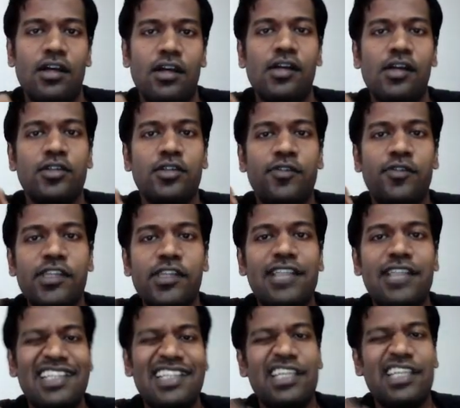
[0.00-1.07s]
So first,
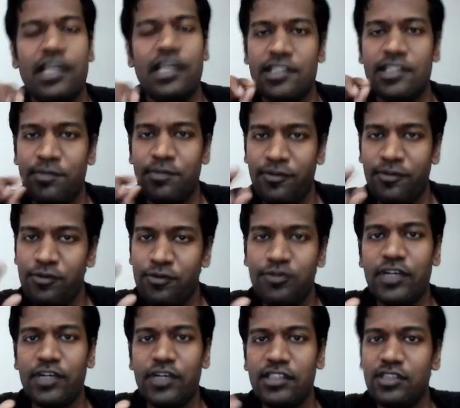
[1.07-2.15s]
let's take example of two
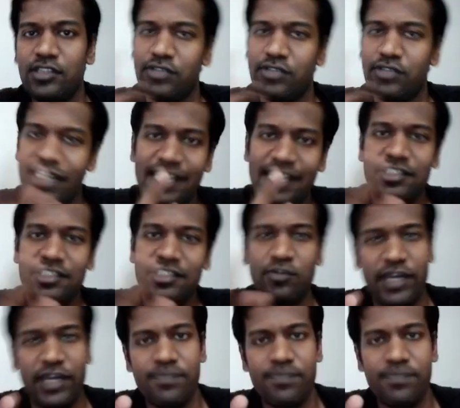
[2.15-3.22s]
students, student X and
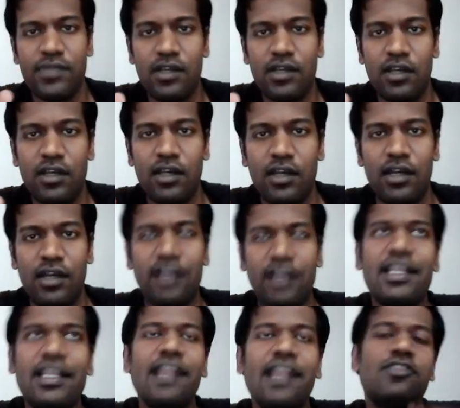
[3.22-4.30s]
Y, and
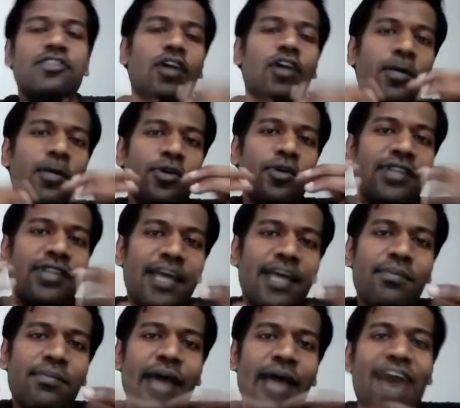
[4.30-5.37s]
then let's talk about
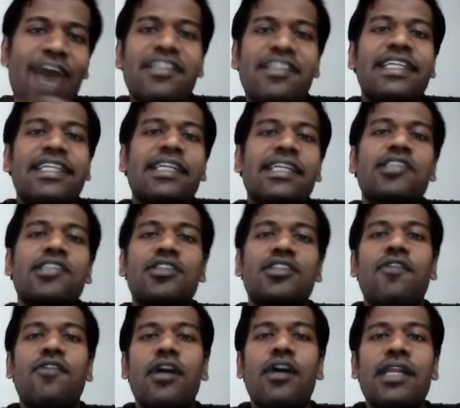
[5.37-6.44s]
them having an intention
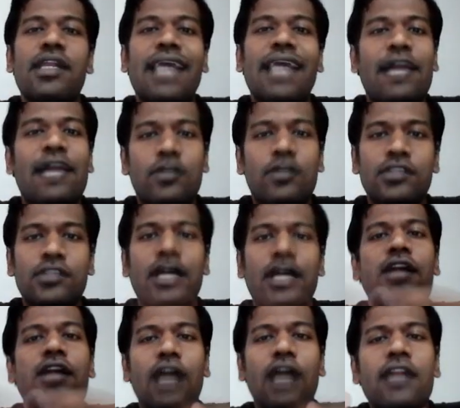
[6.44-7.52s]
of learning calculus.
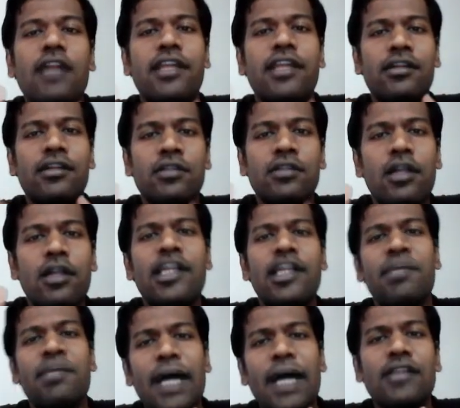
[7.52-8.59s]
Are their
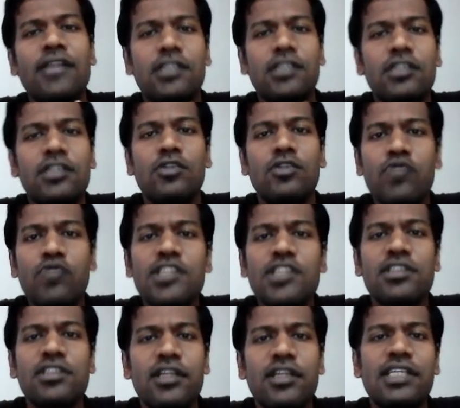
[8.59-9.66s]
learning path
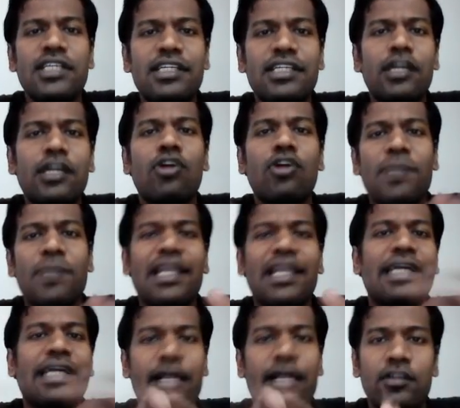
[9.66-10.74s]
towards learning a topic
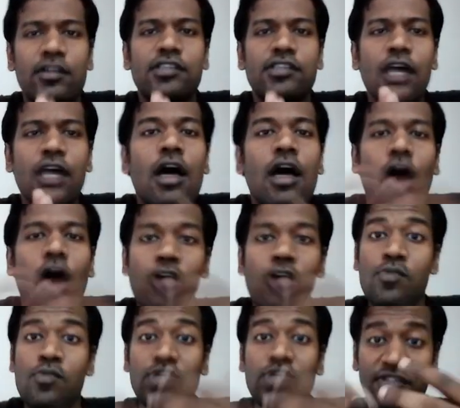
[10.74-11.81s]
like calculus? I know
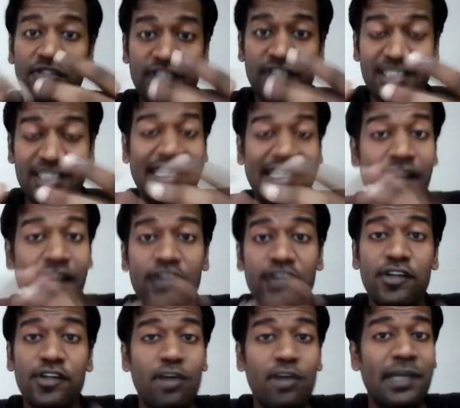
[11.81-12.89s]
most of us are scared of a
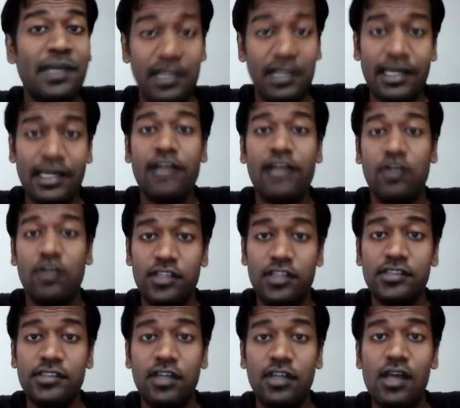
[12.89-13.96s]
topic like
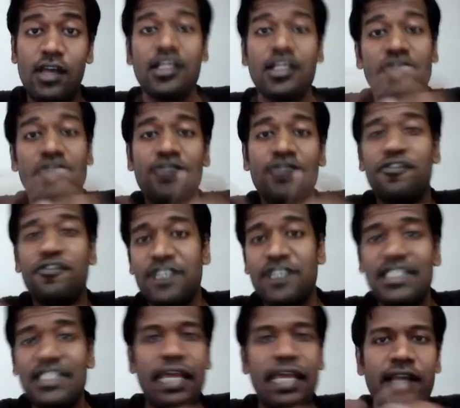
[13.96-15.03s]
calculus. That's why we've
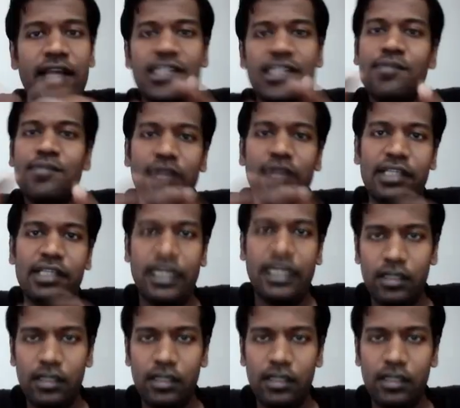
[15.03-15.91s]
just taken an example like that.